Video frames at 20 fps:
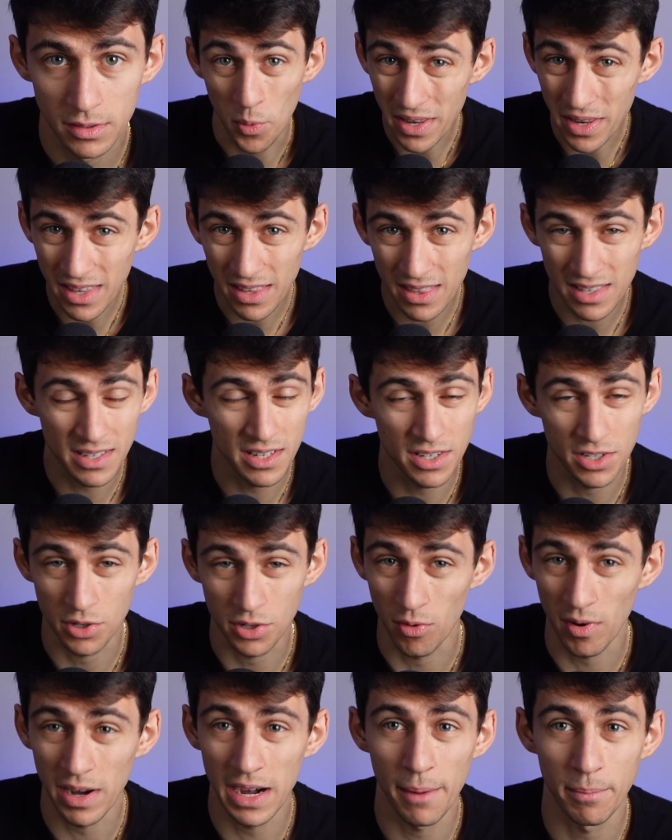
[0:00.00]
We think this is a
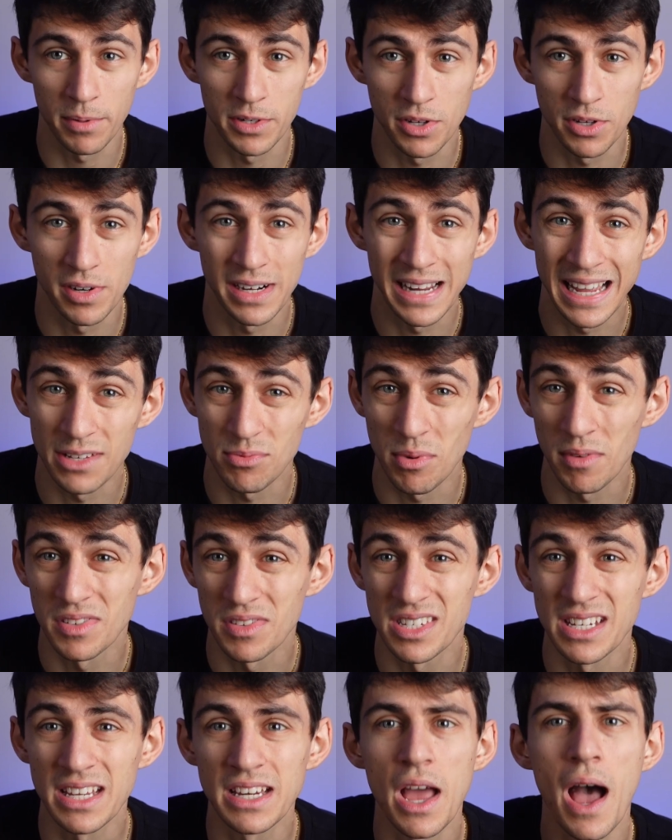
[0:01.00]
great opportunity as we've
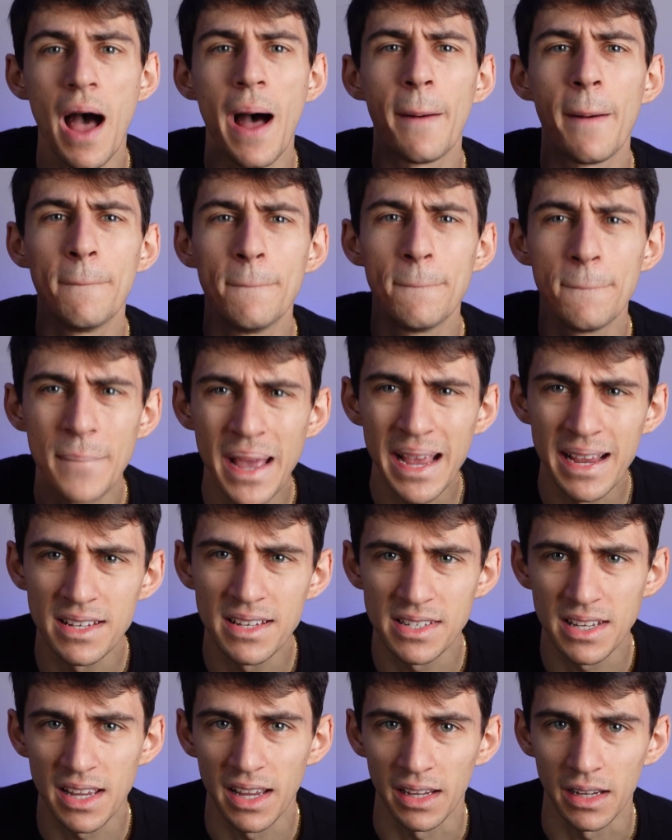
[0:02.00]
seen
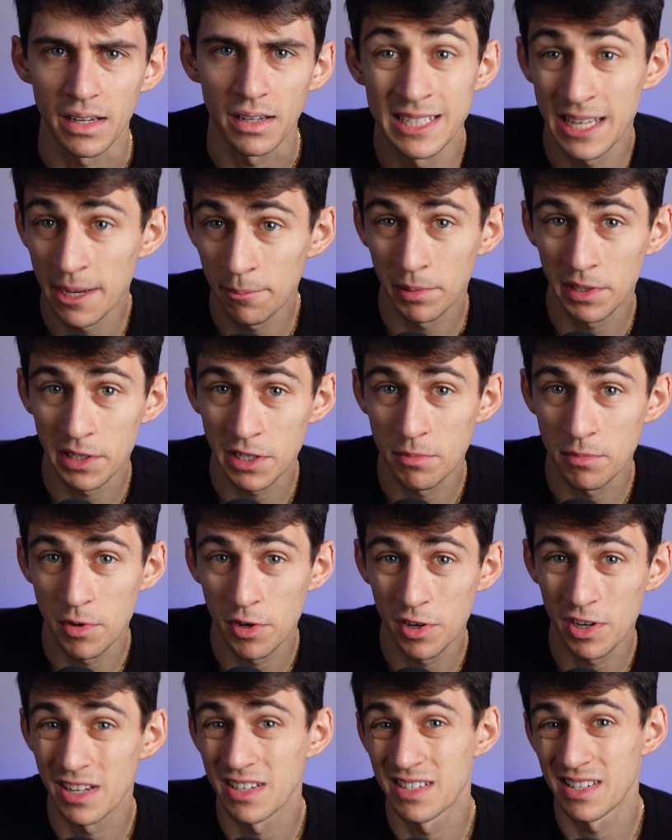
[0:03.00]
amazing template
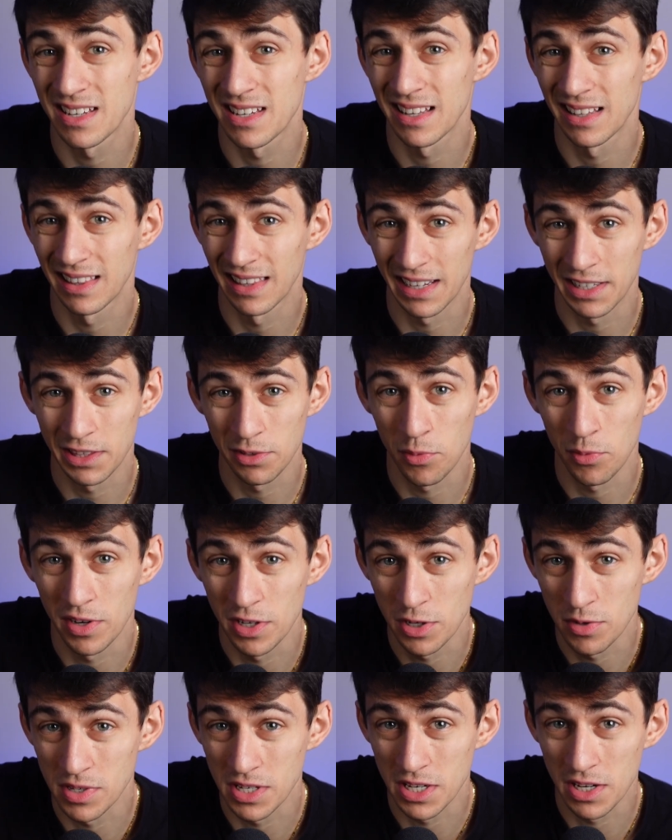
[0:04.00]
communities like the one
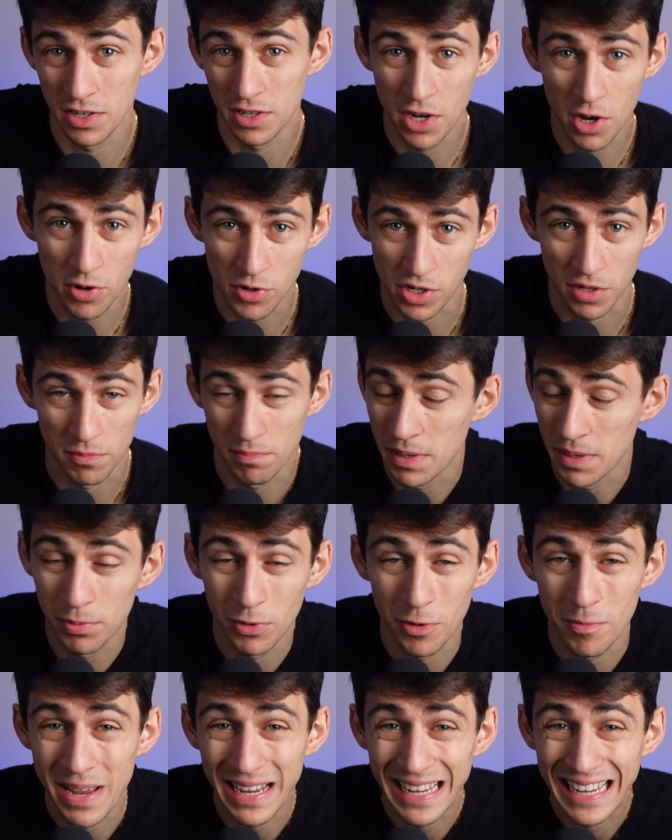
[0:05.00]
you see in Notion. People
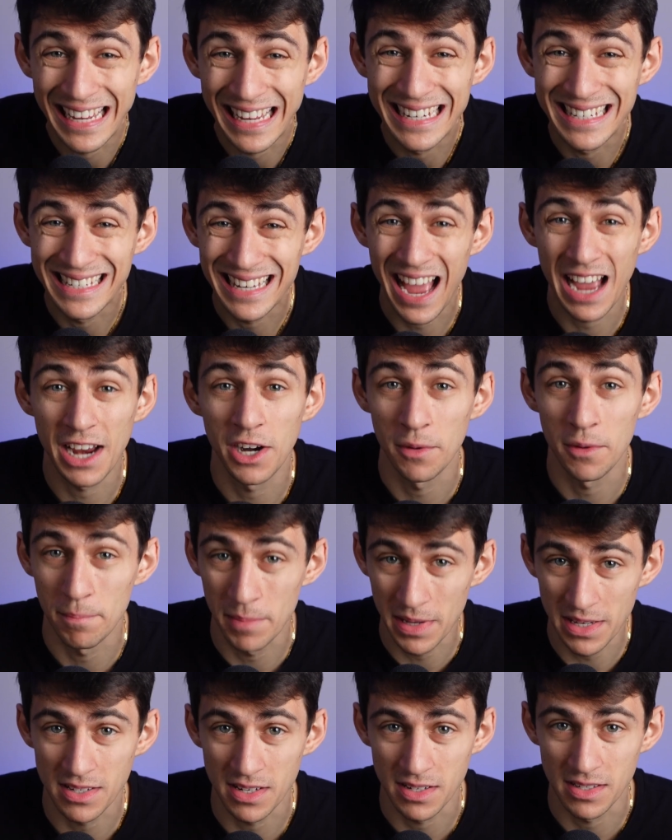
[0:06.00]
are making entire
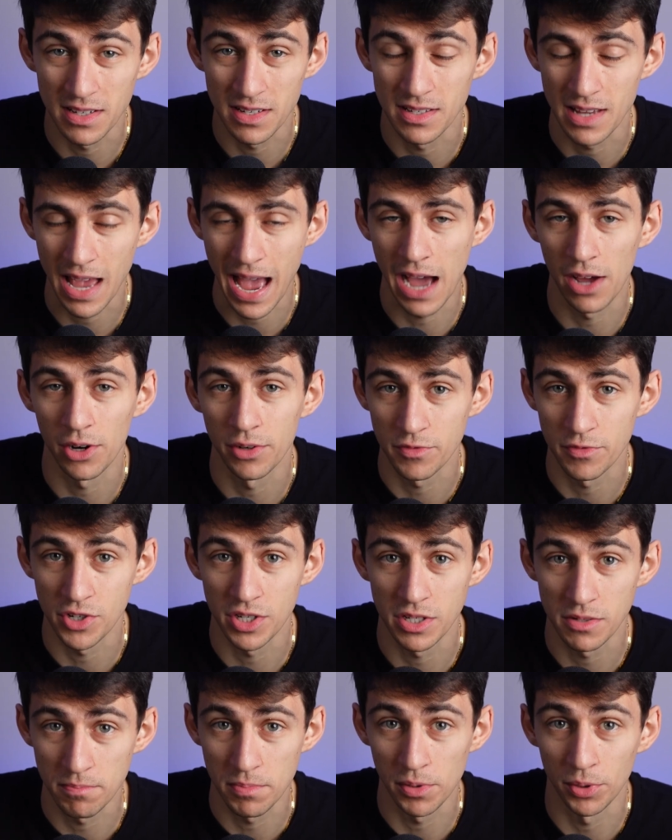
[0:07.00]
businesses out of
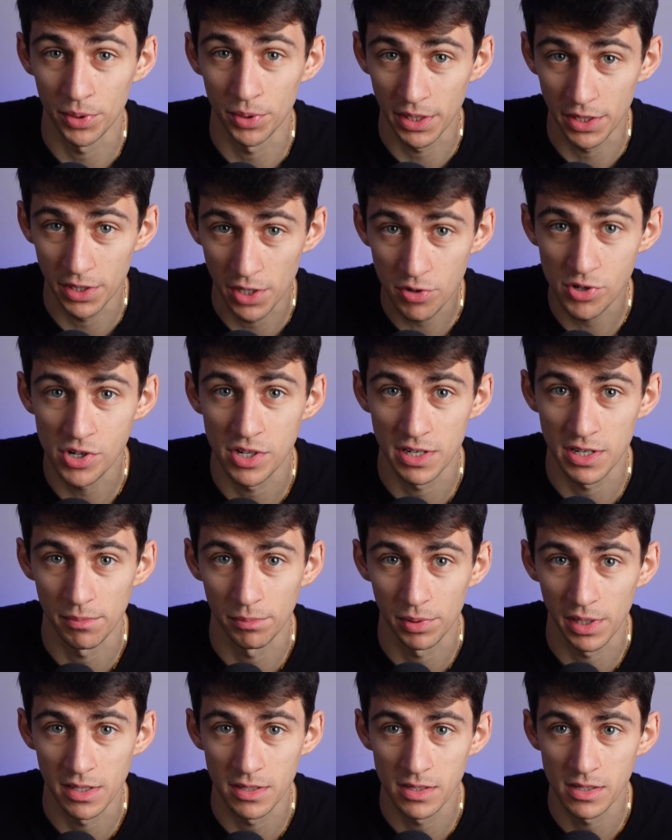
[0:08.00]
just building Notion
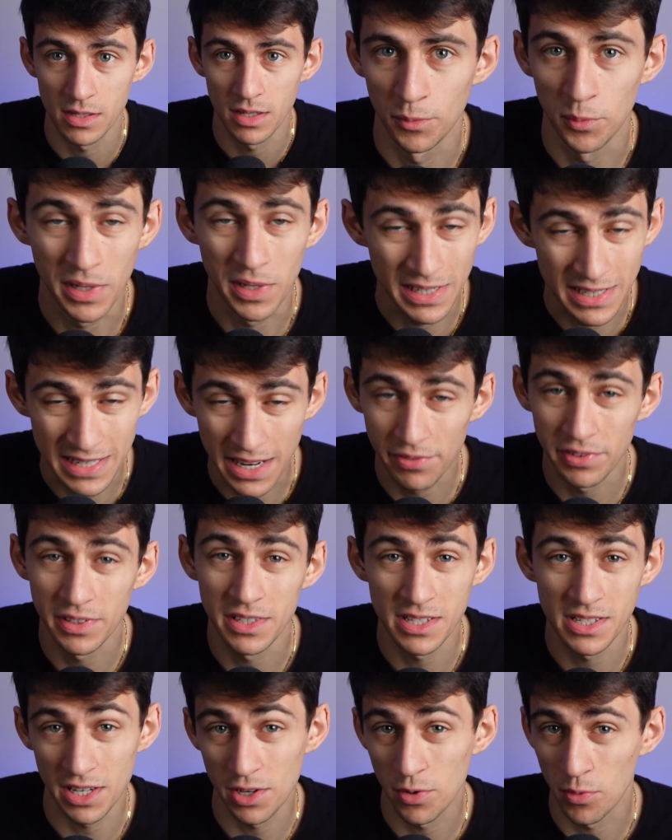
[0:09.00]
templates. We can definitely
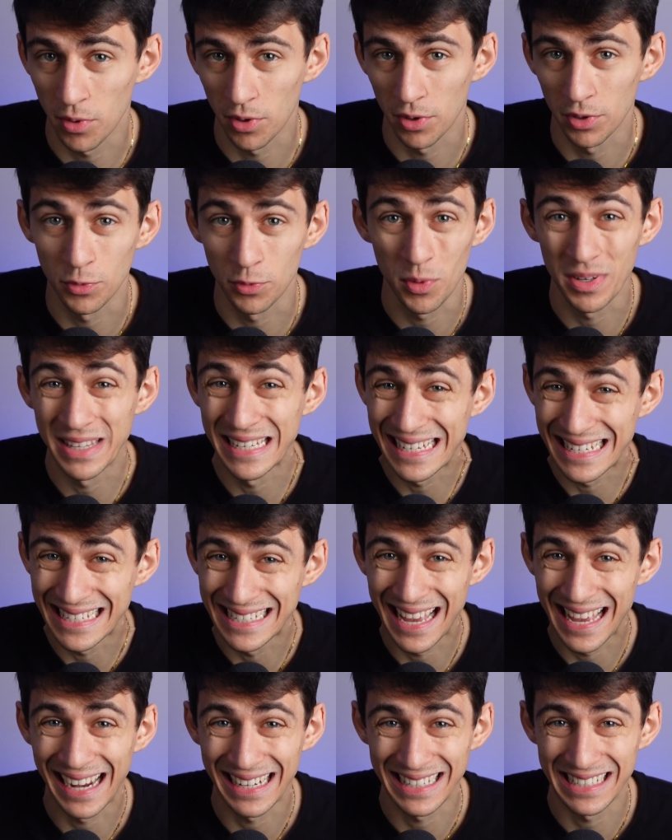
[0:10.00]
see a world where the
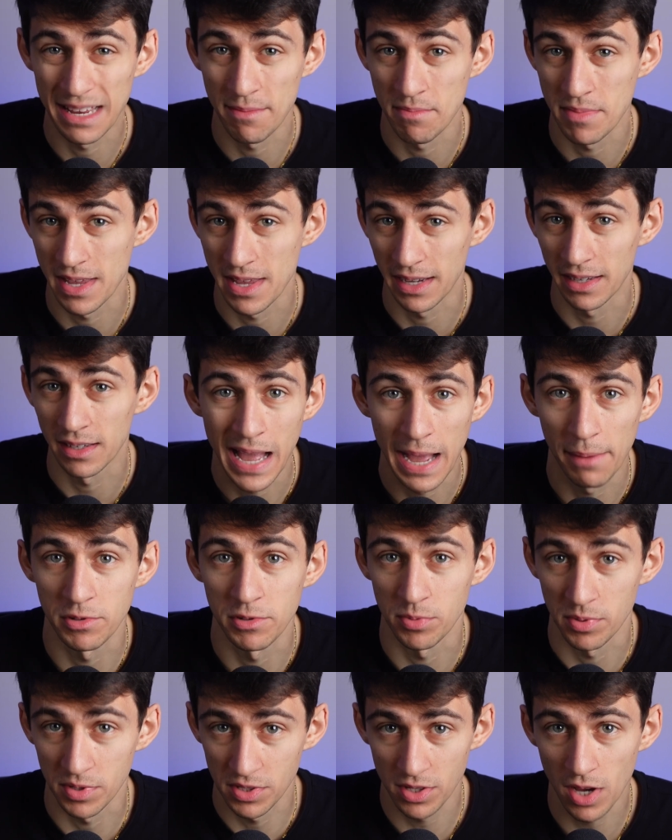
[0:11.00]
exact same thing
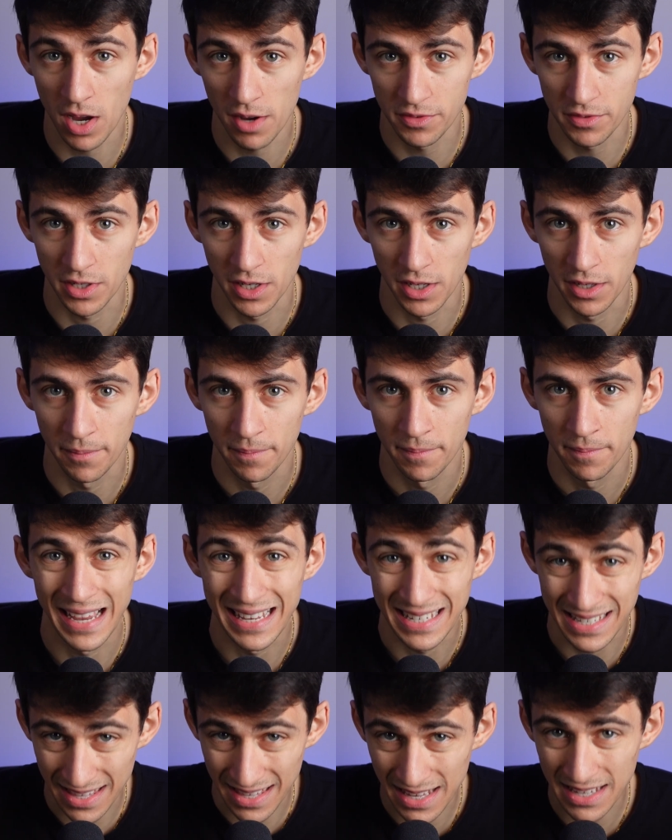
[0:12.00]
happens with Softr,
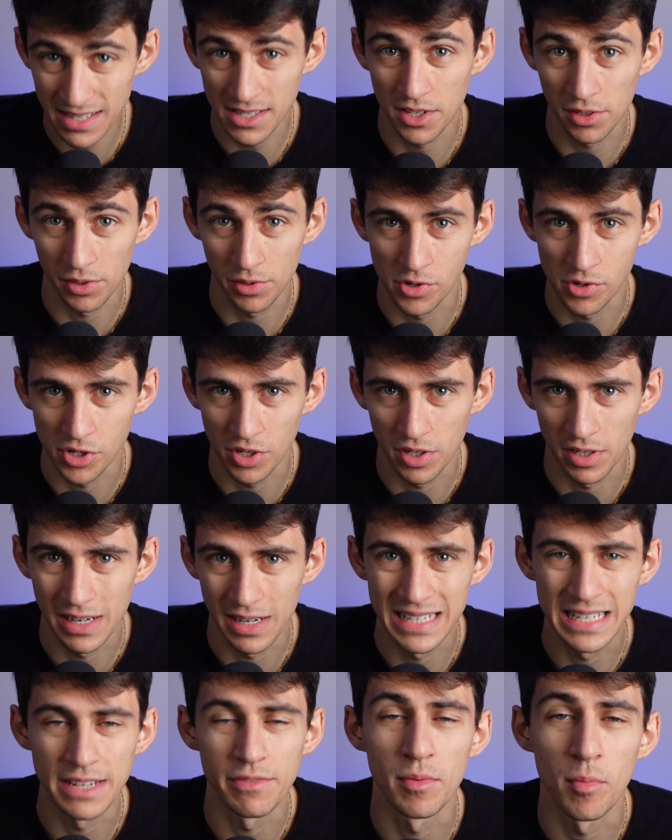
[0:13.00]
as this solution
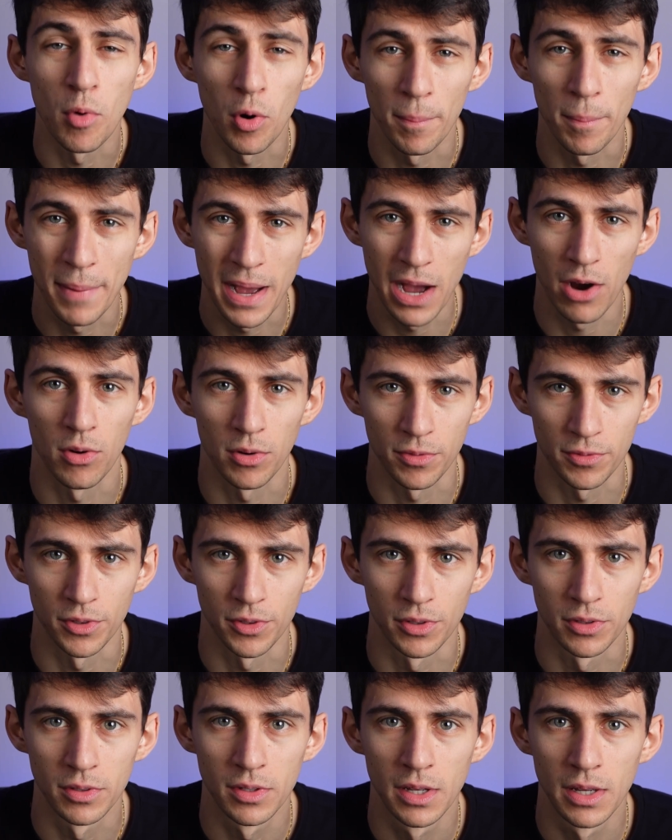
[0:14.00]
is even more
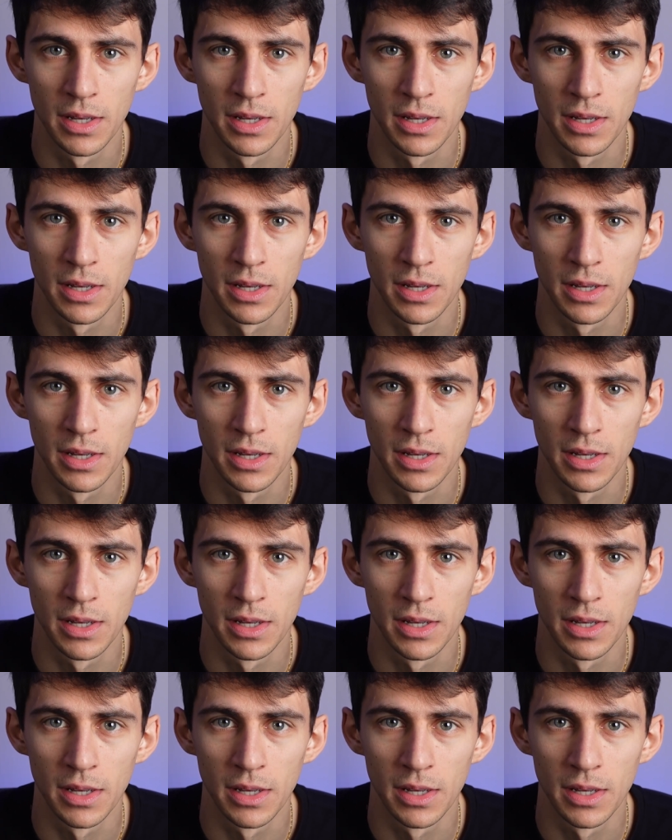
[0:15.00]
powerful